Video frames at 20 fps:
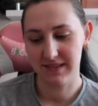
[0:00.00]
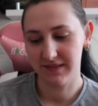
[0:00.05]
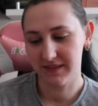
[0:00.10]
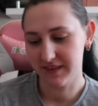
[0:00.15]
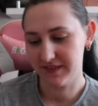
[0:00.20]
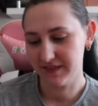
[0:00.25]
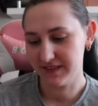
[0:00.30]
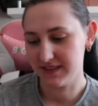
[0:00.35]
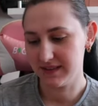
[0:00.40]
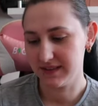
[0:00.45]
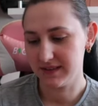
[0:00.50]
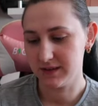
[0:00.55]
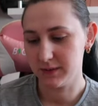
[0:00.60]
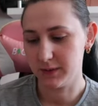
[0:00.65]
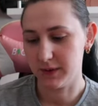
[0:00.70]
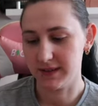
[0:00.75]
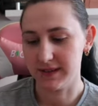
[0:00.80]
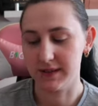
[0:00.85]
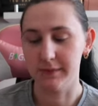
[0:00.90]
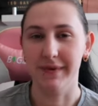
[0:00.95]
15 to
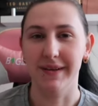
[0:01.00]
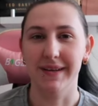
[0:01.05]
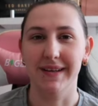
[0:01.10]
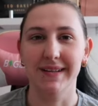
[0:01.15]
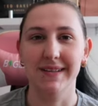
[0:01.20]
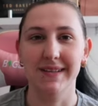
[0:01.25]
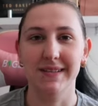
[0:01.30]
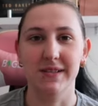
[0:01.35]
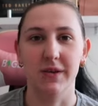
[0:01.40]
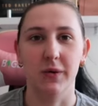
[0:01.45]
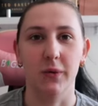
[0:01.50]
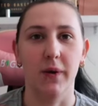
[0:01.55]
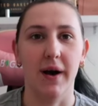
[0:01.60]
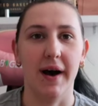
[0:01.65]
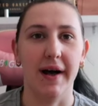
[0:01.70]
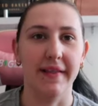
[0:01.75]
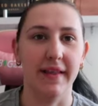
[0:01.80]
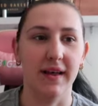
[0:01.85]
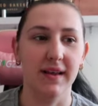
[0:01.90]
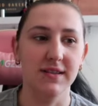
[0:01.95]
20 minutes. So
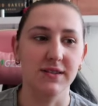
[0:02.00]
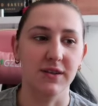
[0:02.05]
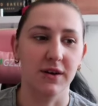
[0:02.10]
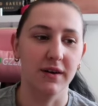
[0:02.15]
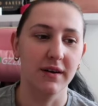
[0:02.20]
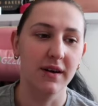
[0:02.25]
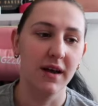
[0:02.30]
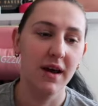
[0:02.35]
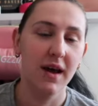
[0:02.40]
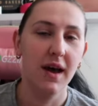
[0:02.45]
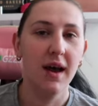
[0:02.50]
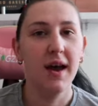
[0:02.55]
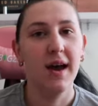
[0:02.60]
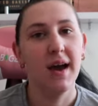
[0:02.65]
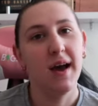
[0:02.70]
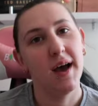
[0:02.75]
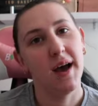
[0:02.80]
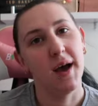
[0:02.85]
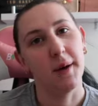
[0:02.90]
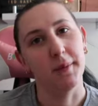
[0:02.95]
while that's on,
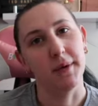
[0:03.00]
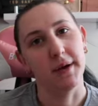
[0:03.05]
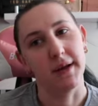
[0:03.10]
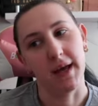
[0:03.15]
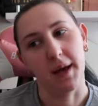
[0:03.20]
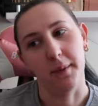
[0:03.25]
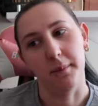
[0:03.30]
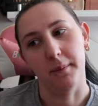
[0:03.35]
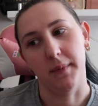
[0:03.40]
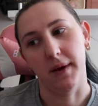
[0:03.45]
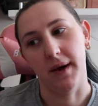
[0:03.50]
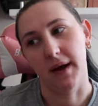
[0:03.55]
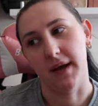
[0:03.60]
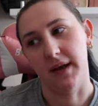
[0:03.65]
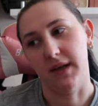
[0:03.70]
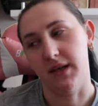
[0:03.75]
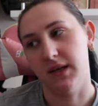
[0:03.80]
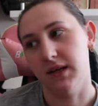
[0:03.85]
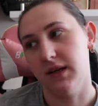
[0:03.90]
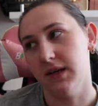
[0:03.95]
I'm gonna get
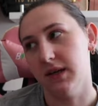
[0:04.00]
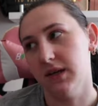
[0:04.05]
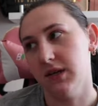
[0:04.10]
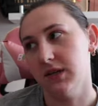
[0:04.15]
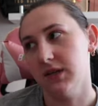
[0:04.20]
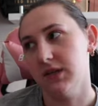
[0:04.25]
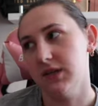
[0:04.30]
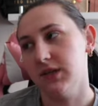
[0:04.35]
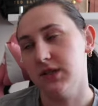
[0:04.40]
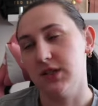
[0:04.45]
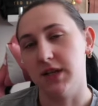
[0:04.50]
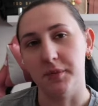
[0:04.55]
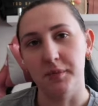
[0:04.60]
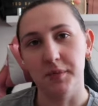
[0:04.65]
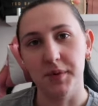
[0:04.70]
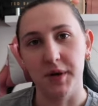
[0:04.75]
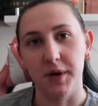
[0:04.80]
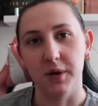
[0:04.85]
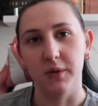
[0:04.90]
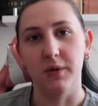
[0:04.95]
my
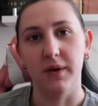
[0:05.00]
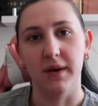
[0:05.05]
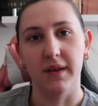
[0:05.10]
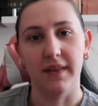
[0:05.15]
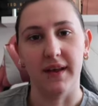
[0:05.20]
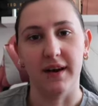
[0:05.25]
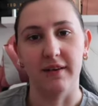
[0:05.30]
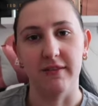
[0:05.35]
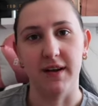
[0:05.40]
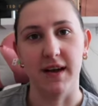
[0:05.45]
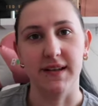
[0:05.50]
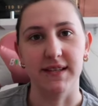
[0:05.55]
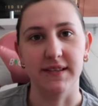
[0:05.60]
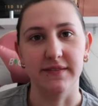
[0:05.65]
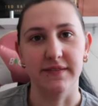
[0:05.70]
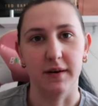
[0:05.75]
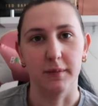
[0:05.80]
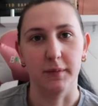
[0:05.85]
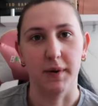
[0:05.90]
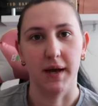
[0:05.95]
shampoo and that ready
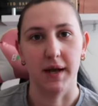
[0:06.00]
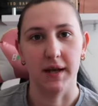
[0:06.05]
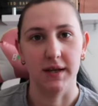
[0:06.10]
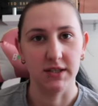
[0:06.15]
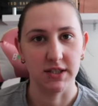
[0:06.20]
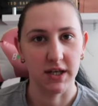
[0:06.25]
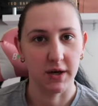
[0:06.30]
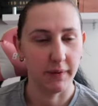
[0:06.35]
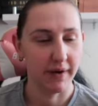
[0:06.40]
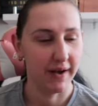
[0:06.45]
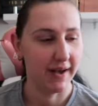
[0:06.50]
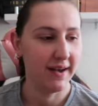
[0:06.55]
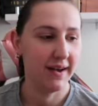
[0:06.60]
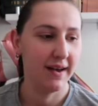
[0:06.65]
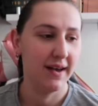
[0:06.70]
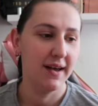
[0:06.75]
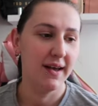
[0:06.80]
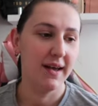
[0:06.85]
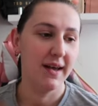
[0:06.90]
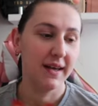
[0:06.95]
for my shower.
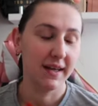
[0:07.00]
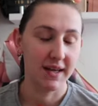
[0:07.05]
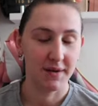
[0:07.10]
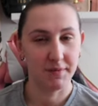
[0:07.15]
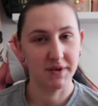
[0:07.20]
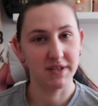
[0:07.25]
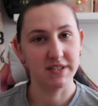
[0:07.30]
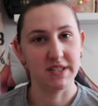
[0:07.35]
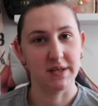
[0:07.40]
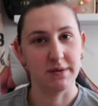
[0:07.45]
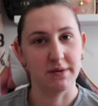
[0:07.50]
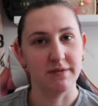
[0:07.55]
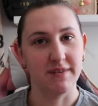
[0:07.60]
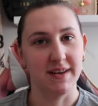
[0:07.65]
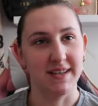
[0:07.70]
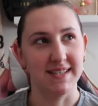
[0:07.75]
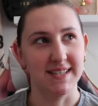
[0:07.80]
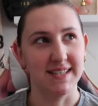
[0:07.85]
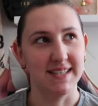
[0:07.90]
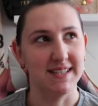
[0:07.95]
Get my shower
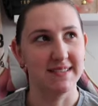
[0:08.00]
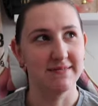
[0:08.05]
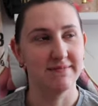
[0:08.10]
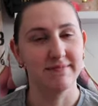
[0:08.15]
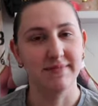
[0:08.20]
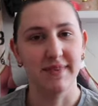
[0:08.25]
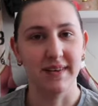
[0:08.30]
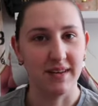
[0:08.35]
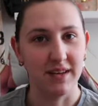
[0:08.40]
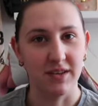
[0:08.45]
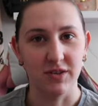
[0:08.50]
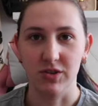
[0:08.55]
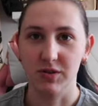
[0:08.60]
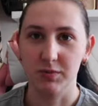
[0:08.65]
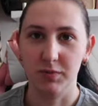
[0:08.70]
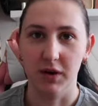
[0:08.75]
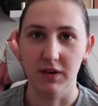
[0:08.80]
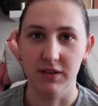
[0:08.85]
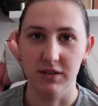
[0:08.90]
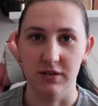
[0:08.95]
ready and then
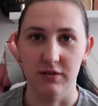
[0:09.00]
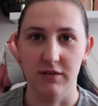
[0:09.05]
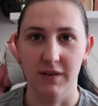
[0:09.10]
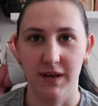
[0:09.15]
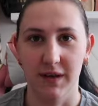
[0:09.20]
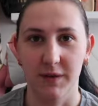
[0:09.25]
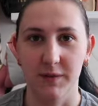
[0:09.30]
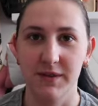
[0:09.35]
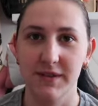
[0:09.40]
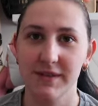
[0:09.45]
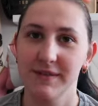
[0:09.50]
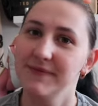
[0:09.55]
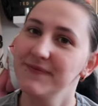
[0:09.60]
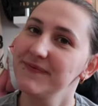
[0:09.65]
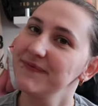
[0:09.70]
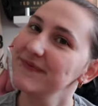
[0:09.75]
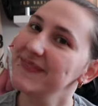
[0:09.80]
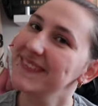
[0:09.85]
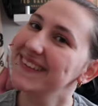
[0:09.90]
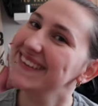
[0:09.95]
just pot it around.
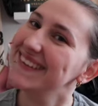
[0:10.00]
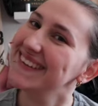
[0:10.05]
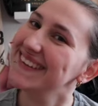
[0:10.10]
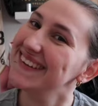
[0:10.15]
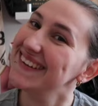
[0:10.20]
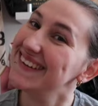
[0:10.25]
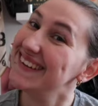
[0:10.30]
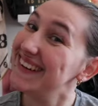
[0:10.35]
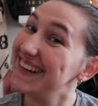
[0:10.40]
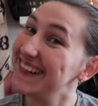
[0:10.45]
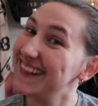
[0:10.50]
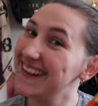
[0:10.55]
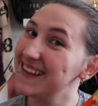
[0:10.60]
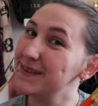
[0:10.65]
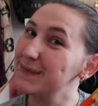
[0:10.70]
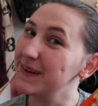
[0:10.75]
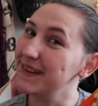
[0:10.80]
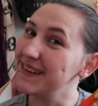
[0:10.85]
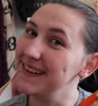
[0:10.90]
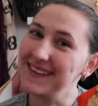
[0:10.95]

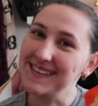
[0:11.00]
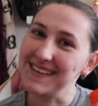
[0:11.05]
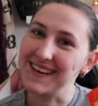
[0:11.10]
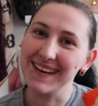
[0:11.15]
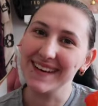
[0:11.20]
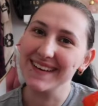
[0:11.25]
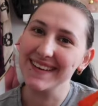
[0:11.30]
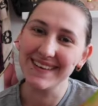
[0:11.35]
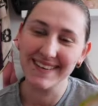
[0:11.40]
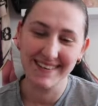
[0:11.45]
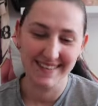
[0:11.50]
Let's put this on.